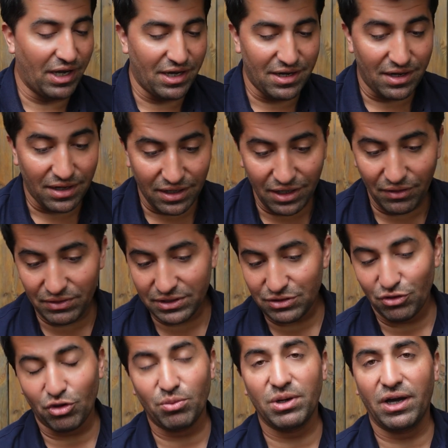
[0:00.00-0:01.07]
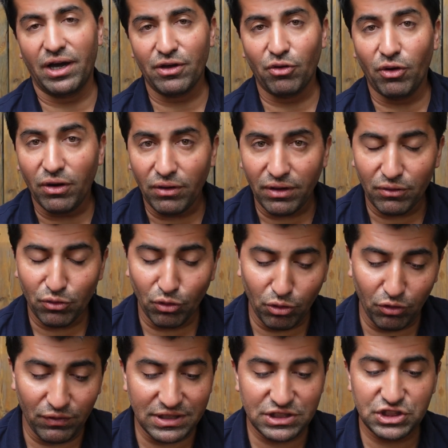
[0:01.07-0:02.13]
I love it. Normally I
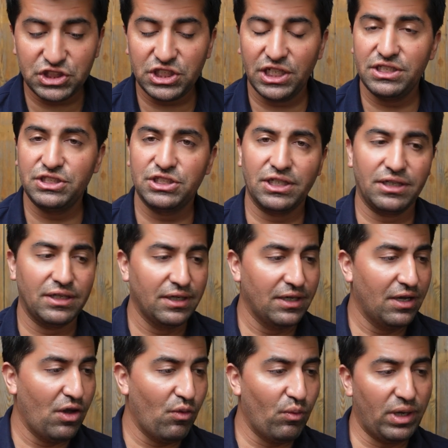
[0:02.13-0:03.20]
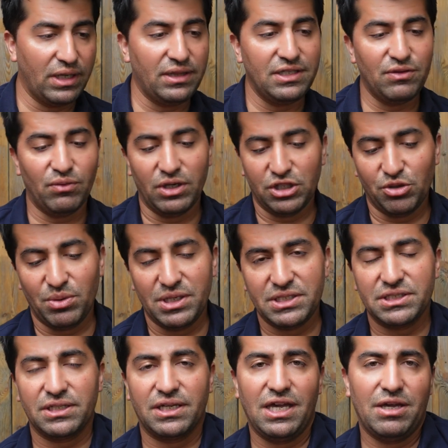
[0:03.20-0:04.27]
always changing when new
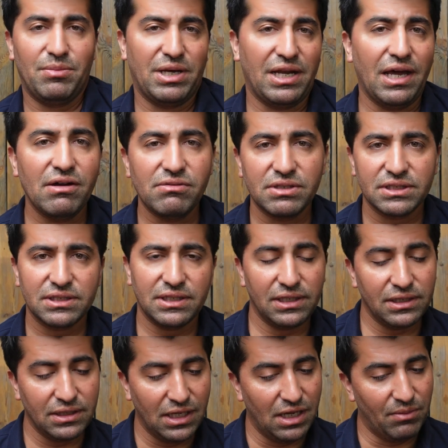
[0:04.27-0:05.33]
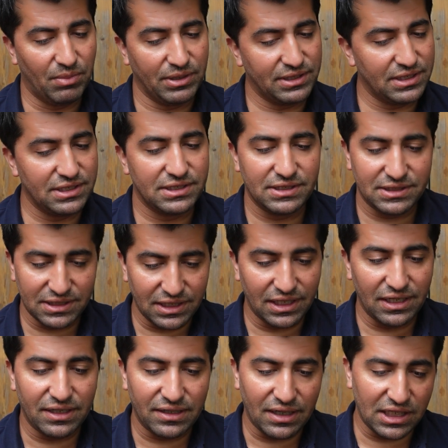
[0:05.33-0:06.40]
atomizer came and everything, but this is a
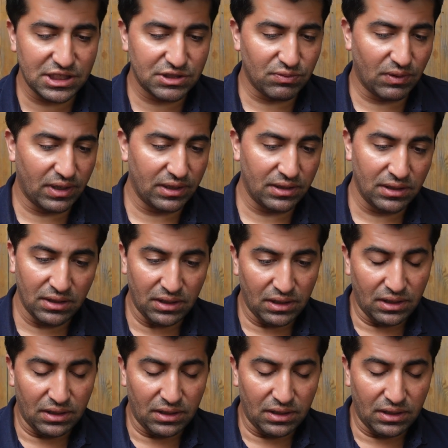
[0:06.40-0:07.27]
really nice one.